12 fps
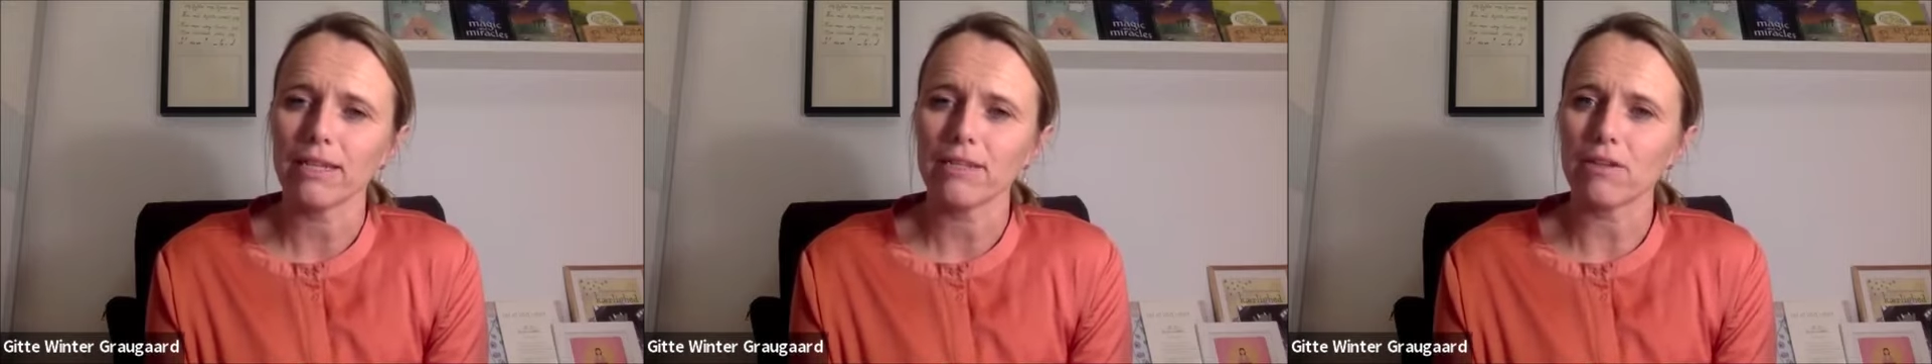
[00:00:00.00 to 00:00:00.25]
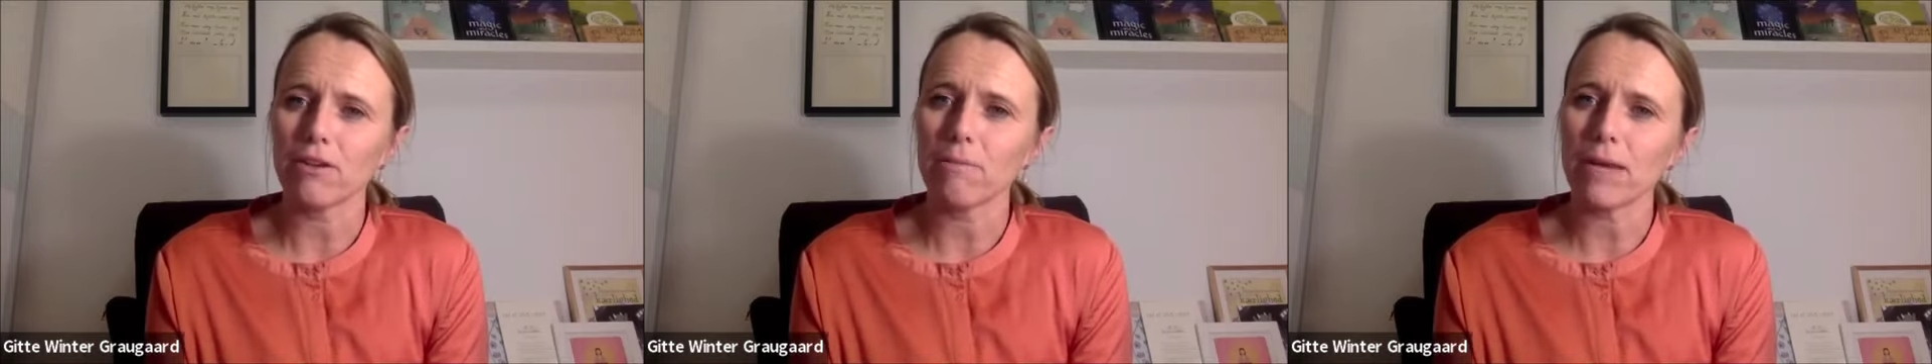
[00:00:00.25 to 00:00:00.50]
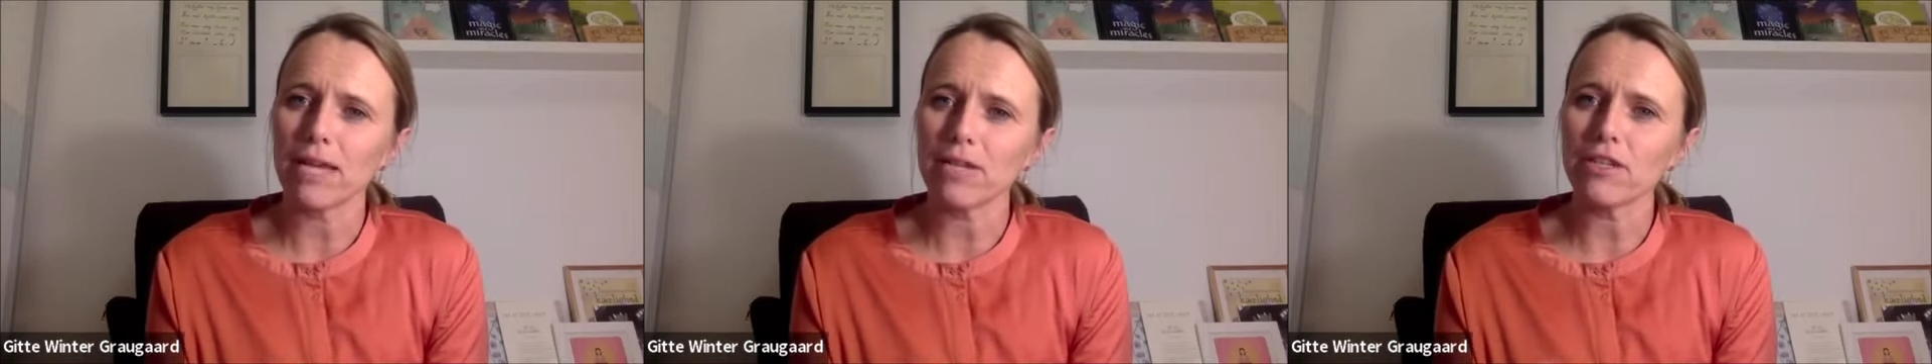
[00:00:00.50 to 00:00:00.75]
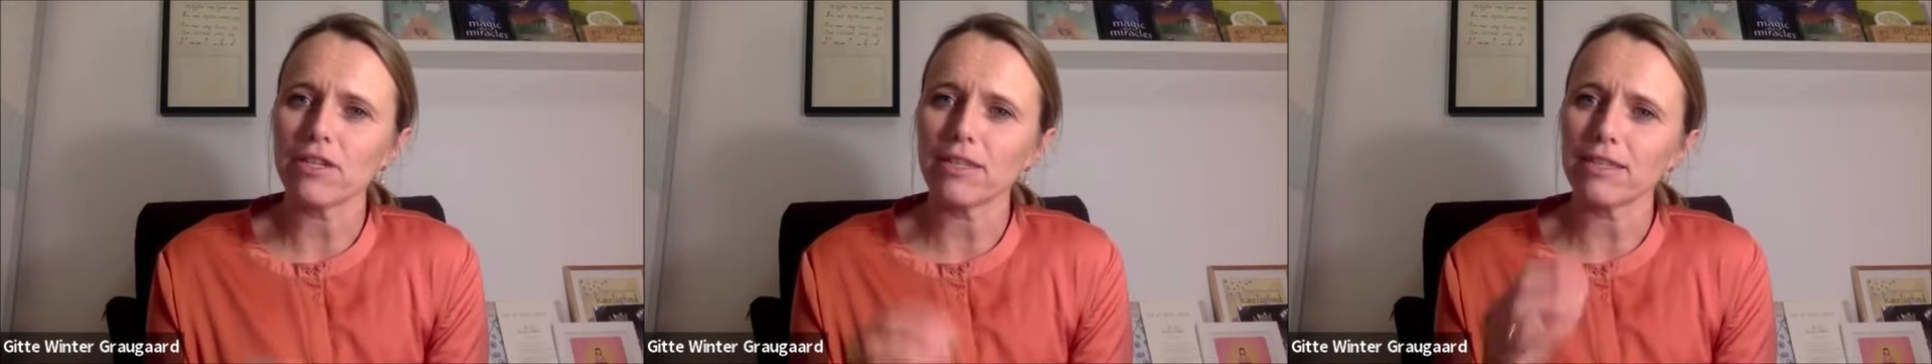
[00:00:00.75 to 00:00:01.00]
So
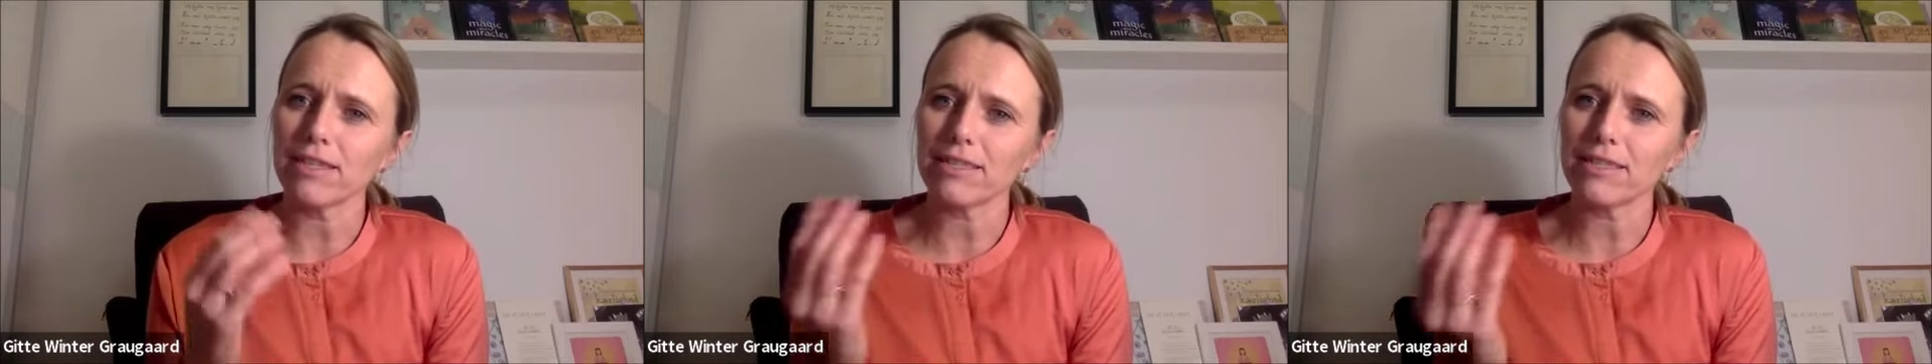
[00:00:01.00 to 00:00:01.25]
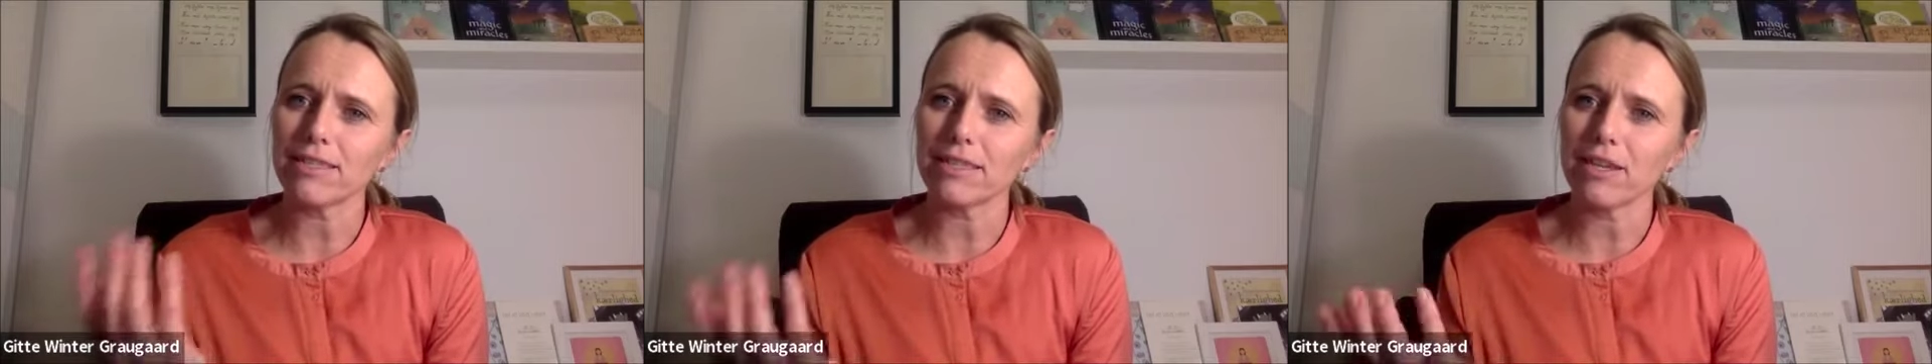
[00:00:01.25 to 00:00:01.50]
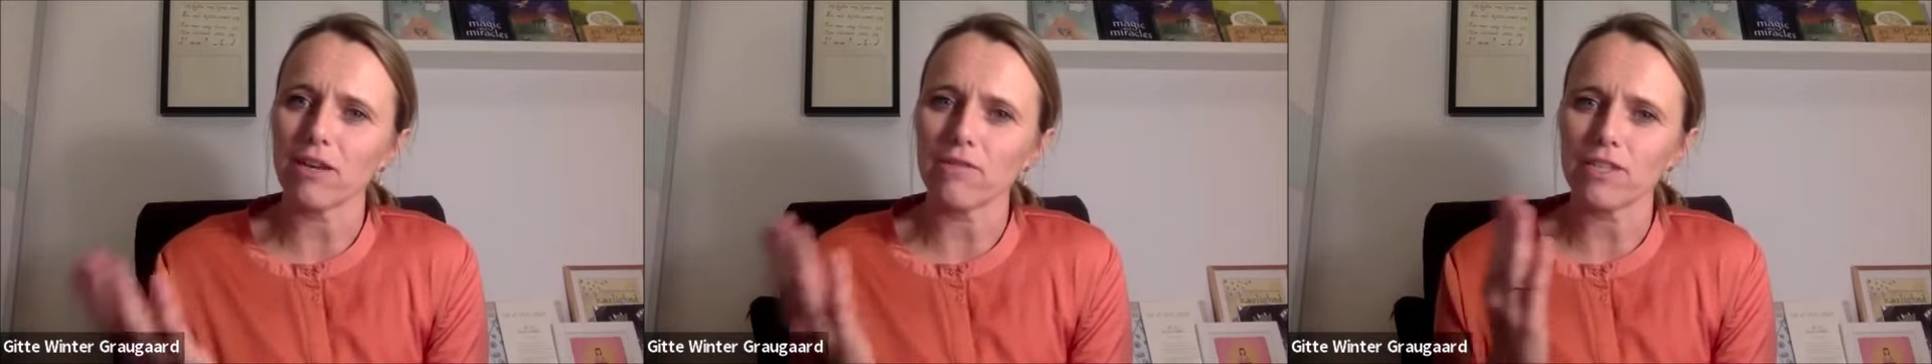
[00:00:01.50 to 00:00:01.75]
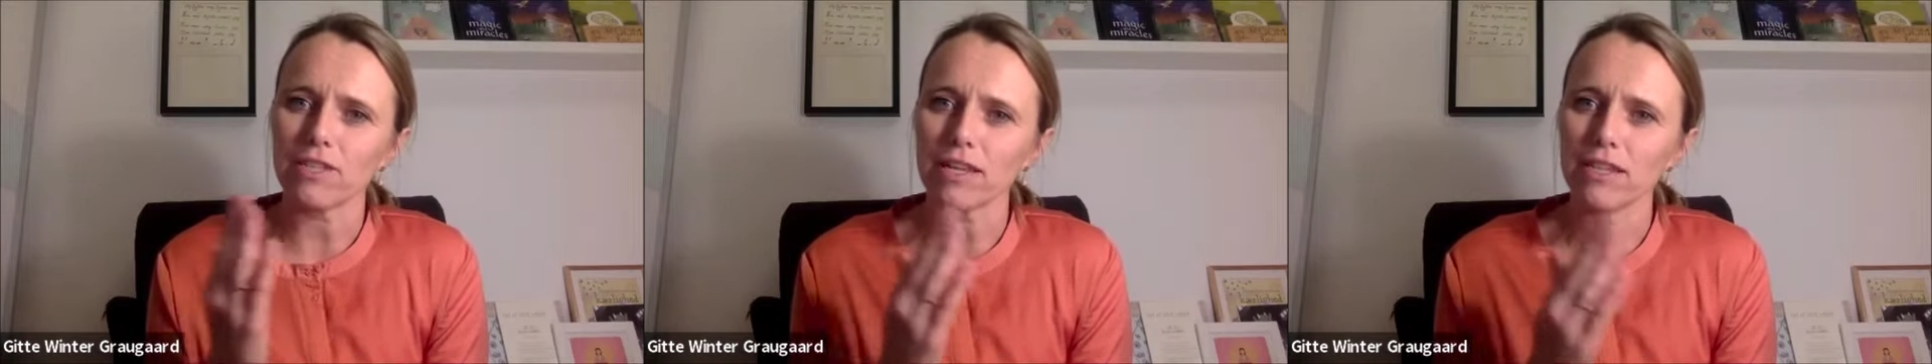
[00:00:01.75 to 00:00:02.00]
imagine this
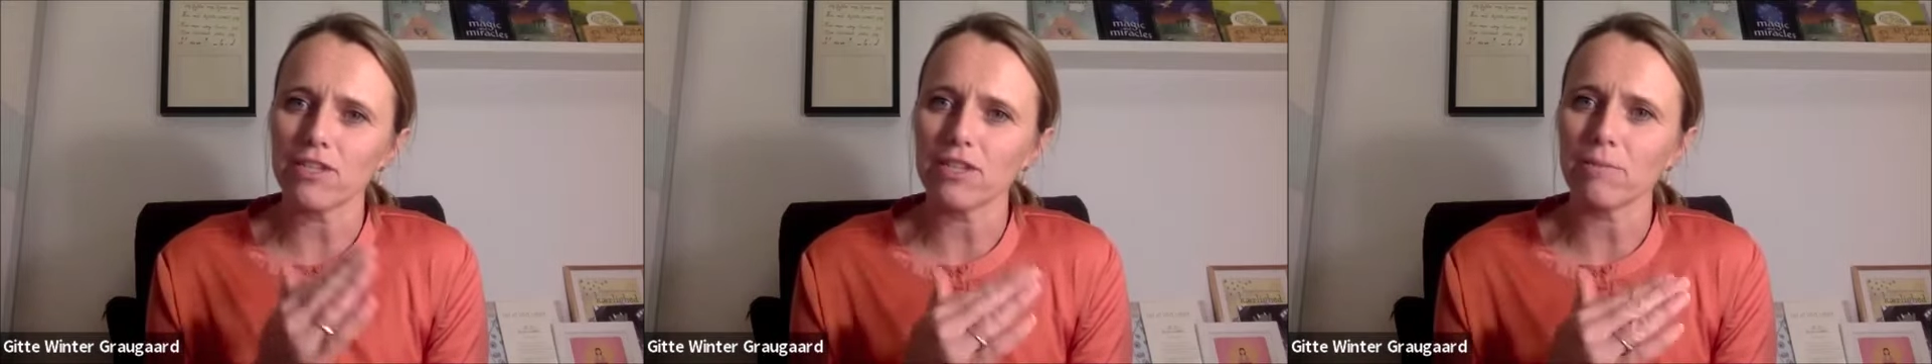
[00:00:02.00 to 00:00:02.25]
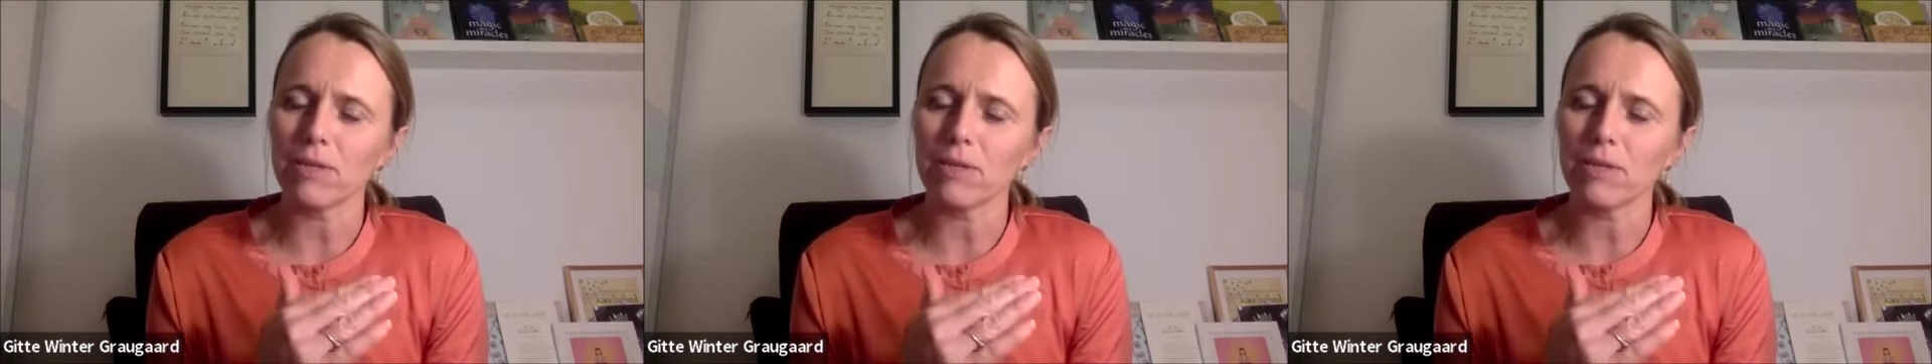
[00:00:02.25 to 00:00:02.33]
conversation